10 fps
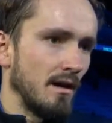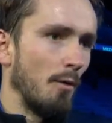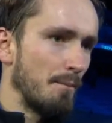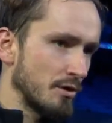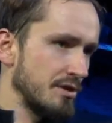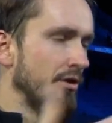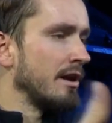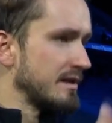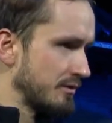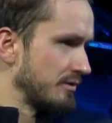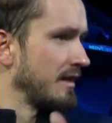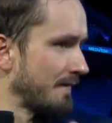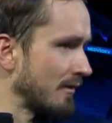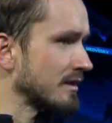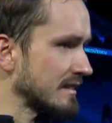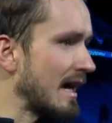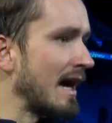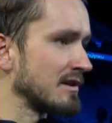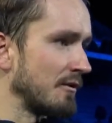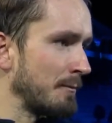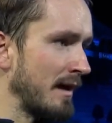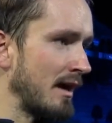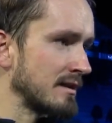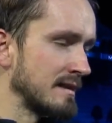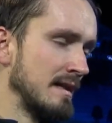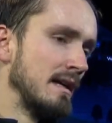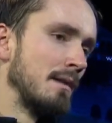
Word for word: opportunity to different styles of players.